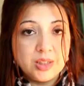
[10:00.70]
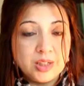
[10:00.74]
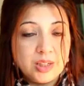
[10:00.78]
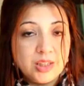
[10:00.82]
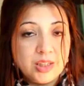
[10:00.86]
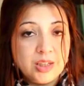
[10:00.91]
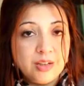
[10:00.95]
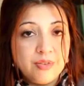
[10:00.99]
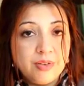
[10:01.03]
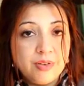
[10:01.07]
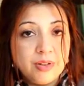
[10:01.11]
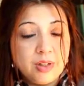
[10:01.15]

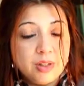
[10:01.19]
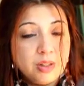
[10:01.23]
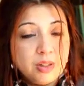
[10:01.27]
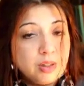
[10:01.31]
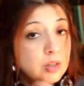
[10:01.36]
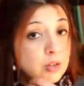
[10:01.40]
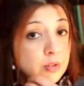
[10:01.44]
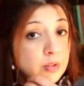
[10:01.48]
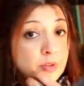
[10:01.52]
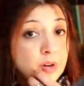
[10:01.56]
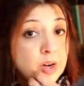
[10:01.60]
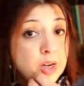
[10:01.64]
significant
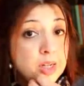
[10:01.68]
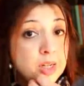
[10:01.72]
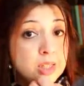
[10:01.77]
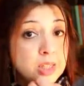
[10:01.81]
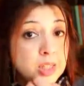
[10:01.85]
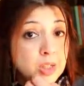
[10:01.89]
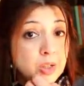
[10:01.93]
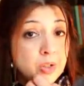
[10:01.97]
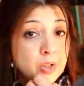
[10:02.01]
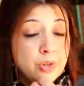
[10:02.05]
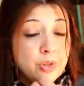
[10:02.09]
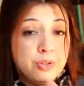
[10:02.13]
that arise
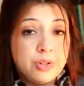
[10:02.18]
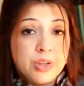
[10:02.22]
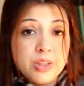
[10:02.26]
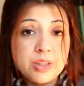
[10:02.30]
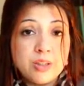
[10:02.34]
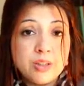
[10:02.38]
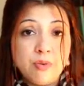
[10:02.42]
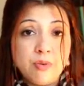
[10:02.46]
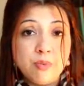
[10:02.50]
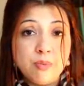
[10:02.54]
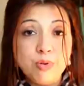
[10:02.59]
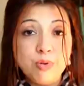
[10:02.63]
in
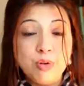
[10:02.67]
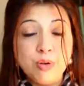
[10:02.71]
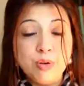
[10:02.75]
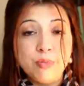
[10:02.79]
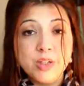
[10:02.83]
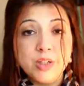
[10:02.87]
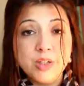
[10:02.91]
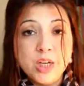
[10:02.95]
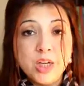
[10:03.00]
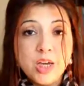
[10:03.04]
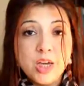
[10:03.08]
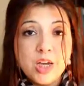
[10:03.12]
contracts of
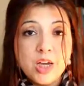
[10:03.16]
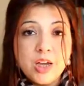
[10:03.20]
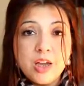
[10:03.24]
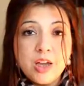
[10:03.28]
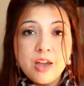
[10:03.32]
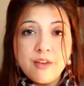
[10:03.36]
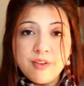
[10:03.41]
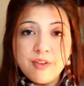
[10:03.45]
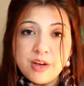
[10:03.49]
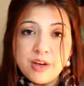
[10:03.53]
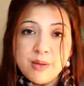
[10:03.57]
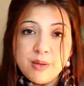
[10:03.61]
employment.
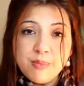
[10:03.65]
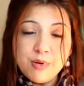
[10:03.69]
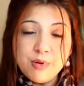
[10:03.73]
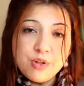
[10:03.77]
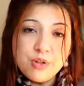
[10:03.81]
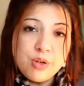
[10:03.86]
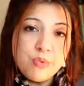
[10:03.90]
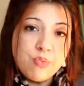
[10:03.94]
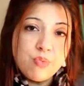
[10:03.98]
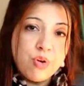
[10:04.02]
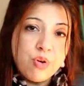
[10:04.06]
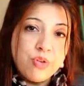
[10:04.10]
If
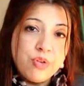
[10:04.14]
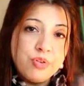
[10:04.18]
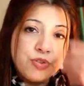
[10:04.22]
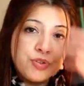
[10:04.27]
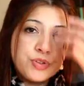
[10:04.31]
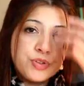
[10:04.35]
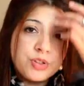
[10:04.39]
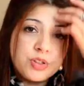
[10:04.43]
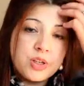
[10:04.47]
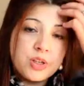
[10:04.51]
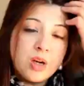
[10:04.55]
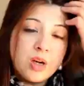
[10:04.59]
anybody
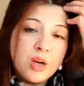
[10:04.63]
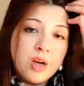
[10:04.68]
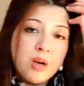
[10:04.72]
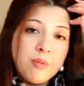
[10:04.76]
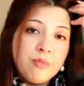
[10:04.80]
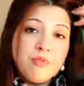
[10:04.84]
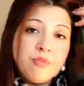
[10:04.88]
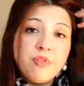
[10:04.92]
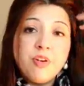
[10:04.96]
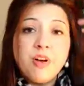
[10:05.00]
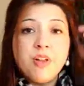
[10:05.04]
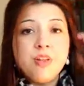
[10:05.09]
wants
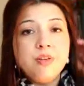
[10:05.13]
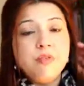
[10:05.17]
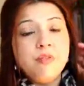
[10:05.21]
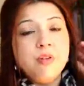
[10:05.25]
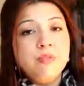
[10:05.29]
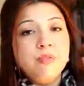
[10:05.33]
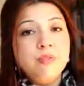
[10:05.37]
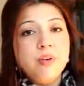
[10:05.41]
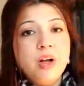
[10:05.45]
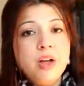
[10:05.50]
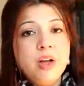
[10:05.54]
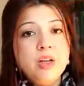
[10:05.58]
further
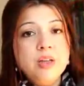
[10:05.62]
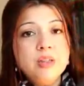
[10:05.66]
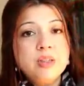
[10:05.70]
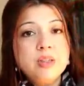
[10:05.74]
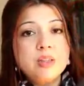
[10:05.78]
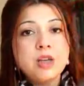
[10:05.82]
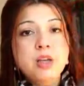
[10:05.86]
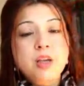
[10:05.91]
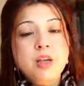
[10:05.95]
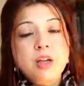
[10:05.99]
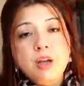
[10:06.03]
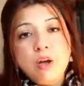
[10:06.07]
advice
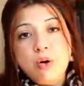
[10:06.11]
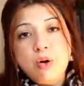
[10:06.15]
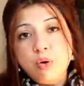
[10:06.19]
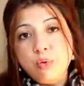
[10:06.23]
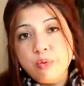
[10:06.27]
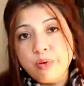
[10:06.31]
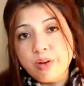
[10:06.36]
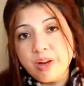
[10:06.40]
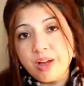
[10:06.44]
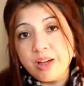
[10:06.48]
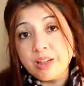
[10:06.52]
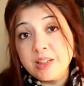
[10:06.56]
or
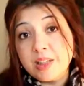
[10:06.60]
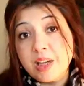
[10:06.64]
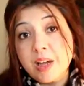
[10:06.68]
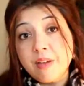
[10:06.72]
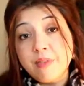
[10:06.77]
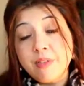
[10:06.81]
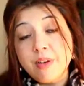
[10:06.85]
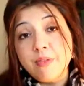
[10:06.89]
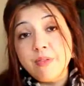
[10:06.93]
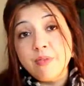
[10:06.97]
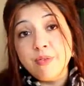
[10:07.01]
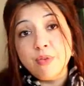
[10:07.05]
would like to have
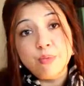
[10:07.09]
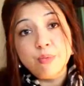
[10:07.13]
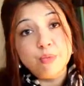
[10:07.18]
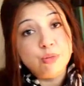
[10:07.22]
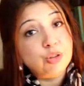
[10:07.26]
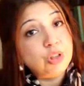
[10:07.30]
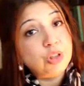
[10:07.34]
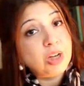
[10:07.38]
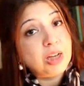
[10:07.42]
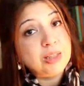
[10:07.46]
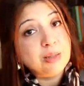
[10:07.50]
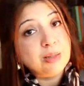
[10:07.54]
an informal
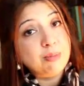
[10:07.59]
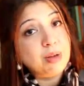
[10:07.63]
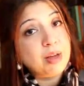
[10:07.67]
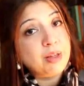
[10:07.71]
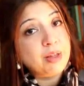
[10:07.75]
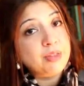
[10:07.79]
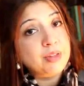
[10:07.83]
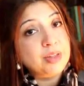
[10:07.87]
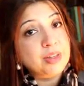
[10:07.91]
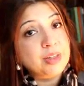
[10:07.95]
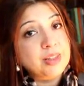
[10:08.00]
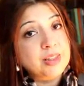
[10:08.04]
chat
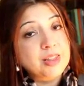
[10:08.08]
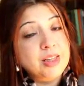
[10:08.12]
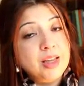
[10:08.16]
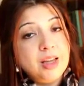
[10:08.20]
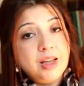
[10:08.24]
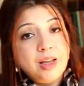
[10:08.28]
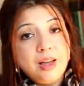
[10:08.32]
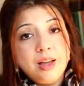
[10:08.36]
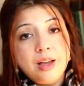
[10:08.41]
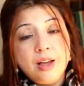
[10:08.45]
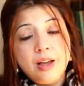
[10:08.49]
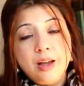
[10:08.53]
about this,
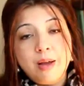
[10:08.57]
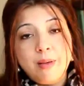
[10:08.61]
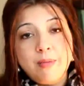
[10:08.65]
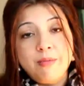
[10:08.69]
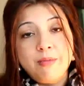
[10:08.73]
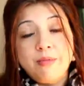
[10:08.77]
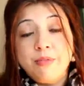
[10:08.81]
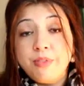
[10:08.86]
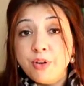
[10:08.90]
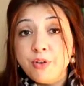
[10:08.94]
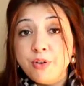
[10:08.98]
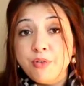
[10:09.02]

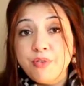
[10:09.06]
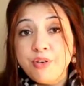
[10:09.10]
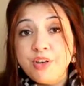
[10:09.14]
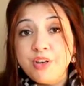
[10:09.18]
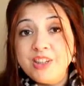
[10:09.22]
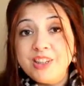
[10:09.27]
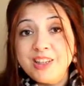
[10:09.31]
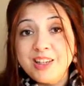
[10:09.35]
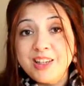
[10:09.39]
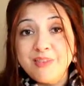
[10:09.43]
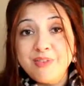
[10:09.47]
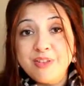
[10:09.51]
feel free
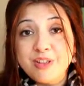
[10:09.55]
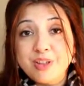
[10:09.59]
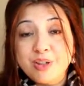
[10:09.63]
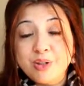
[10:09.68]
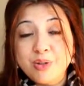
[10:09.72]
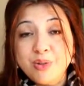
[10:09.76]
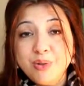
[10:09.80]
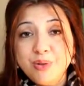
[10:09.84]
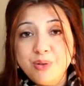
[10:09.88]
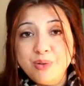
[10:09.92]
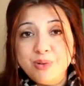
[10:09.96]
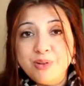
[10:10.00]
to give us a
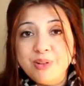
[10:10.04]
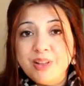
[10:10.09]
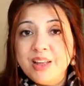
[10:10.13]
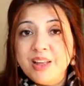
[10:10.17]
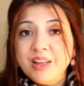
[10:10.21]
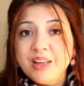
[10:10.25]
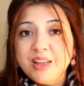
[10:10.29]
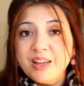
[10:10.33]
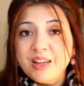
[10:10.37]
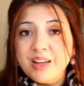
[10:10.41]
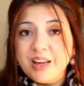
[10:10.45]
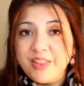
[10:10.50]
call,
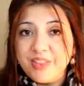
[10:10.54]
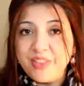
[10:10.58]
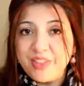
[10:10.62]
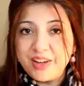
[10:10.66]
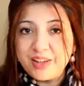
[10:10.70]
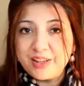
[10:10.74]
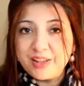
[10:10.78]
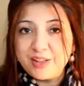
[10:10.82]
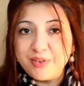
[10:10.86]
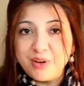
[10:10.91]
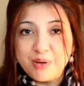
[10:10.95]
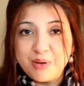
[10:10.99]
and
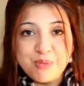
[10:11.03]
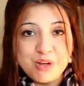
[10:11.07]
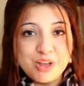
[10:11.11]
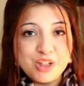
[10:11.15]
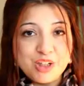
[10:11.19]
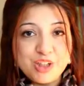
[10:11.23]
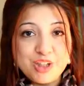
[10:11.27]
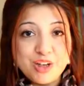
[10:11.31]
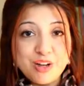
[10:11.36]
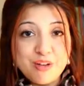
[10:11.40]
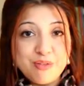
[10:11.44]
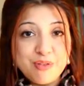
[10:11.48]
thanks very
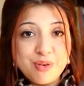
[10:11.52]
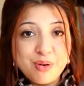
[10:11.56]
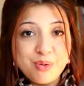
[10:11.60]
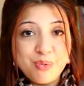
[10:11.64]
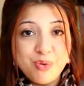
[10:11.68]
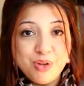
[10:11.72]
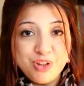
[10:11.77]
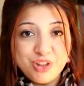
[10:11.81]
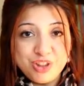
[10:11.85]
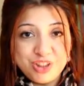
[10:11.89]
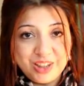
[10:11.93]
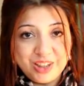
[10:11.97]
much for
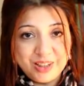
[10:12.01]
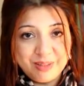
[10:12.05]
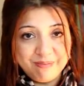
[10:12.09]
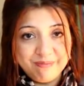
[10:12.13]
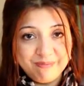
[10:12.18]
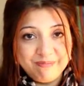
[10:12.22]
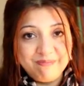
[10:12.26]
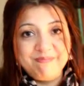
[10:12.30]
watching.